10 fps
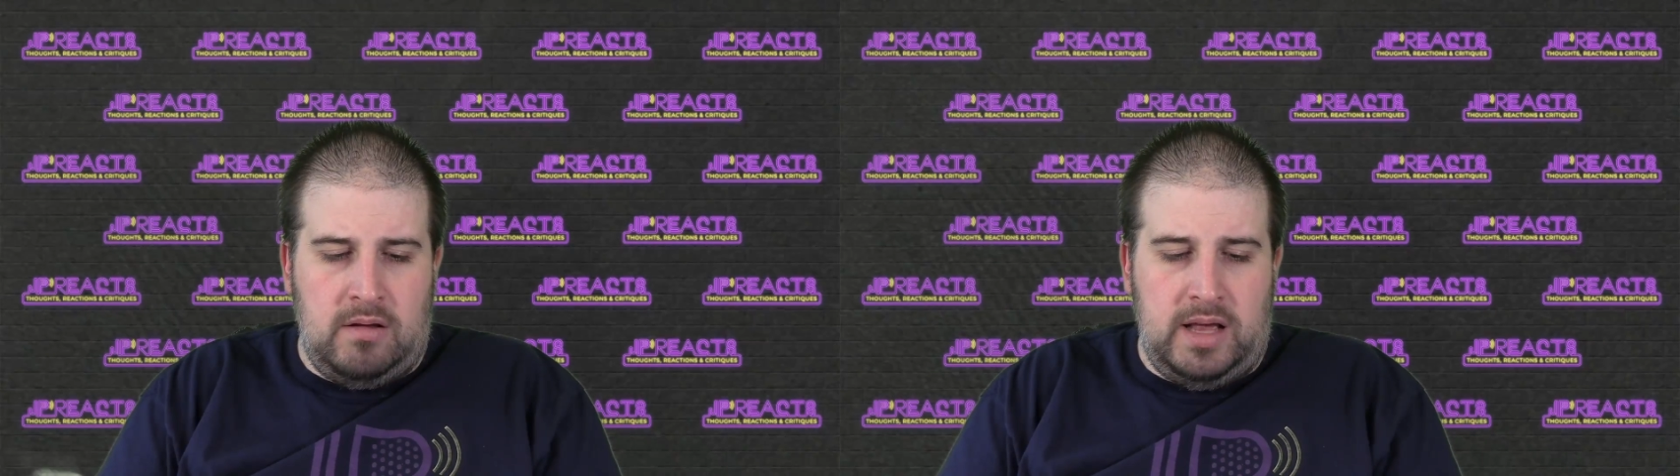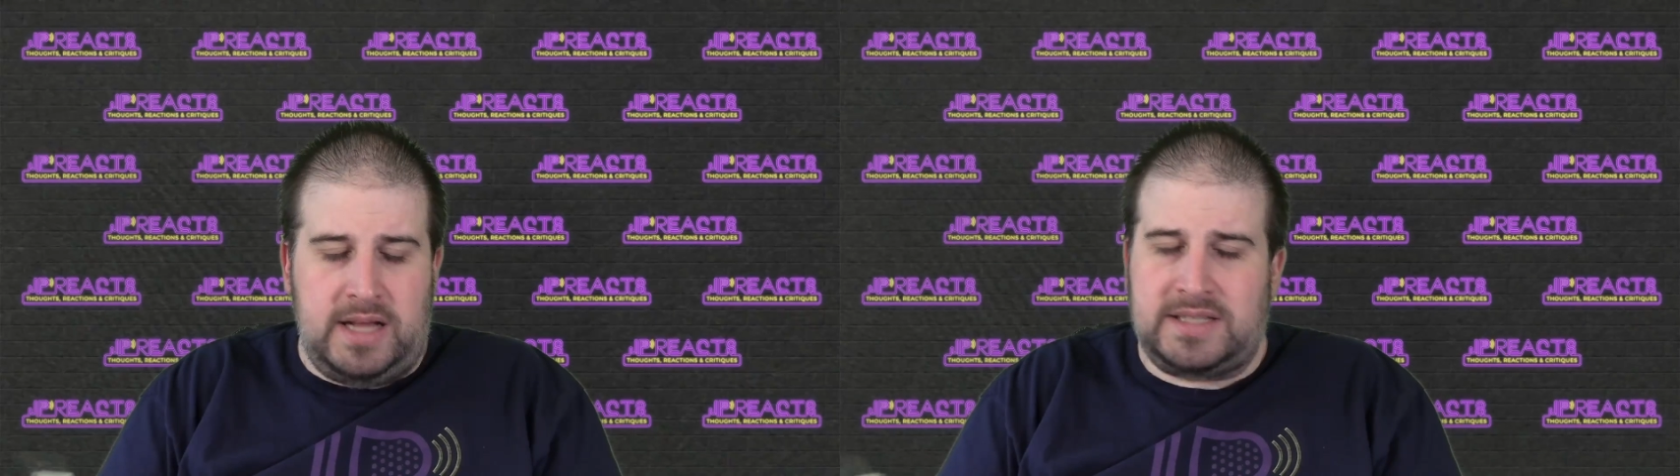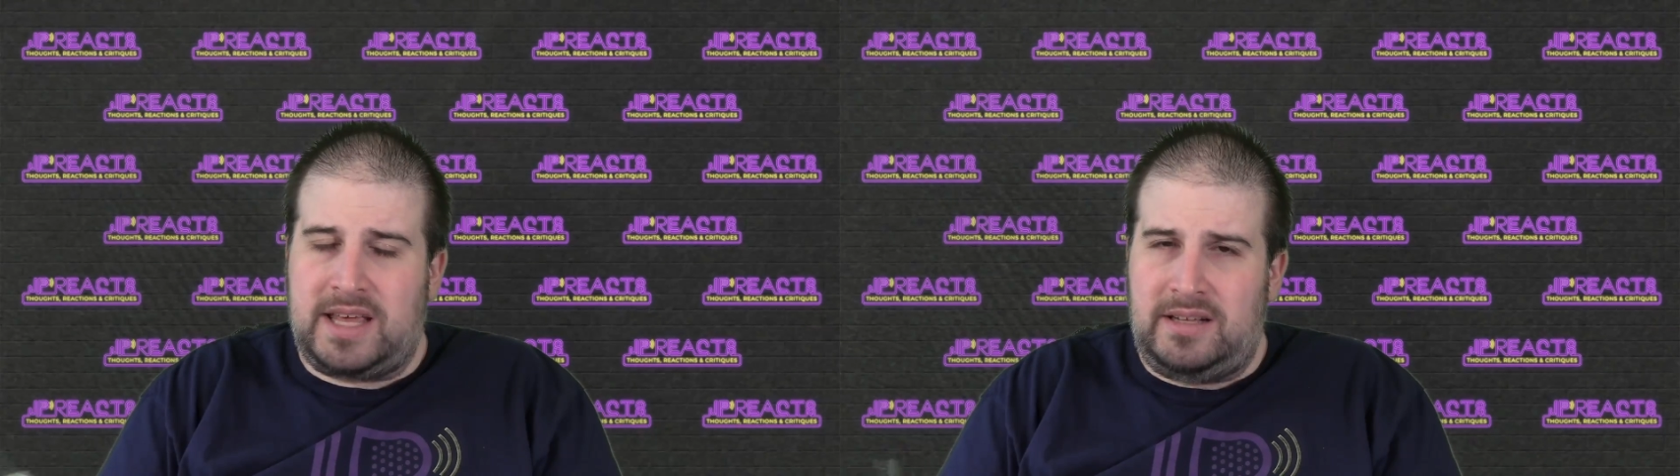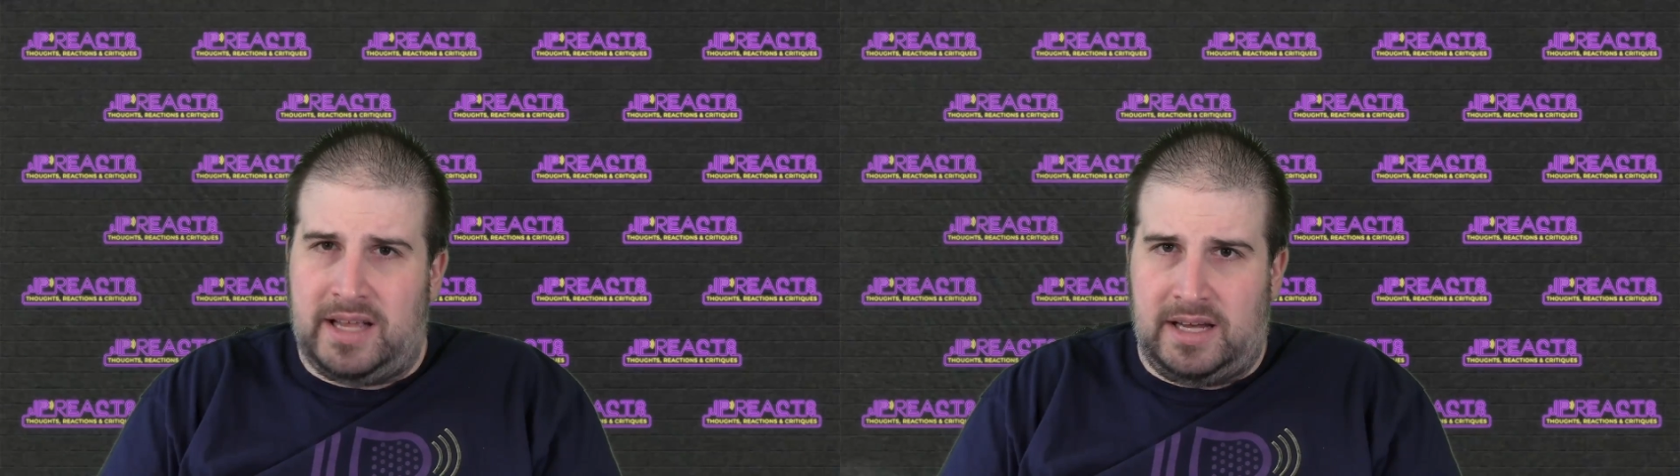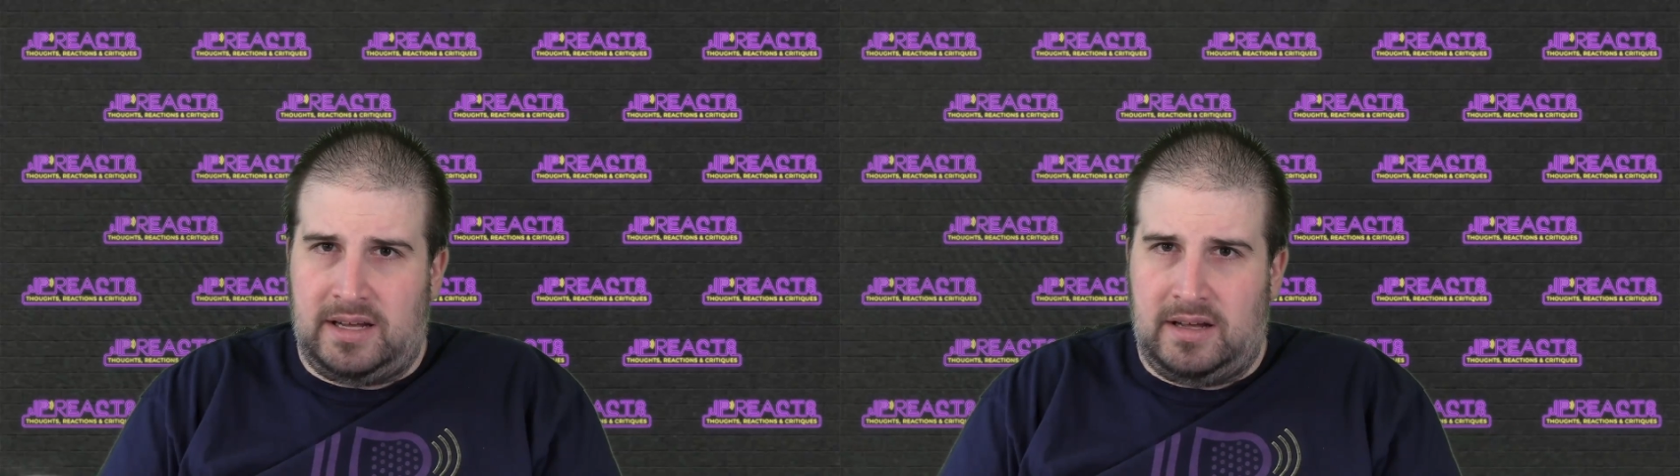he's
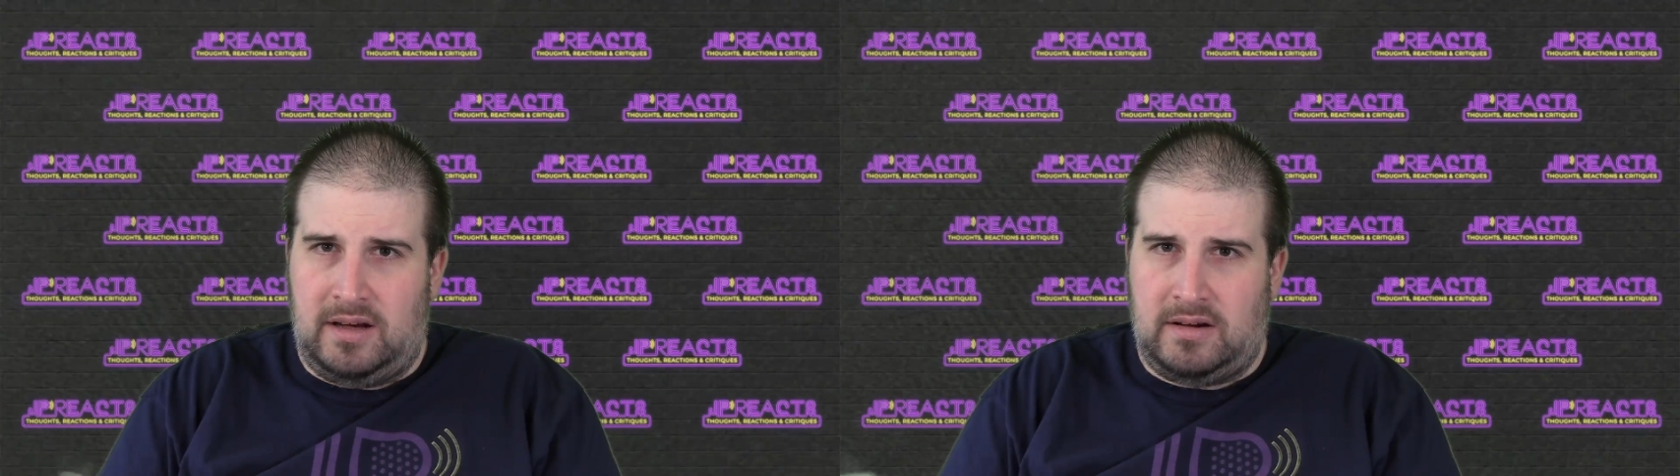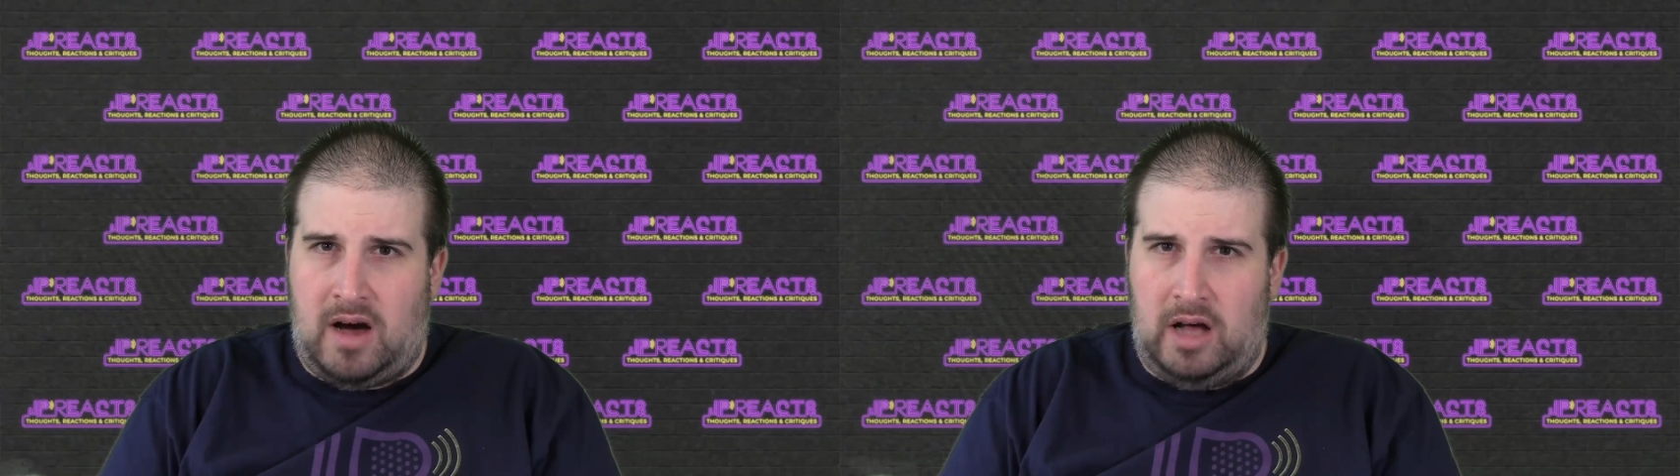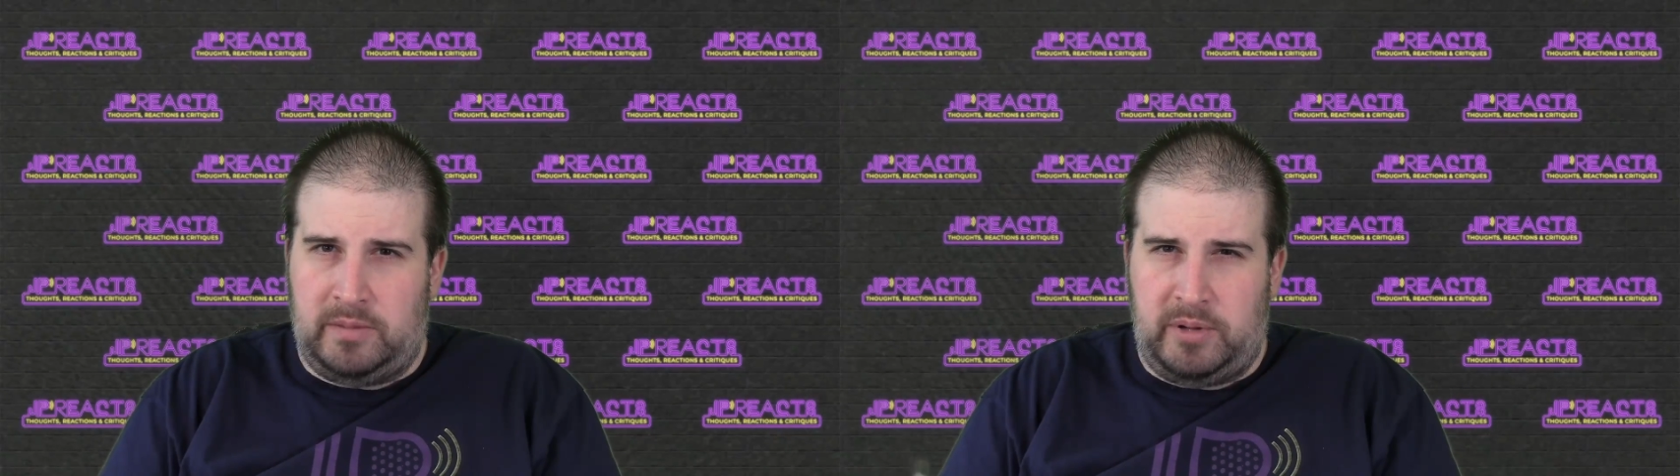killing all the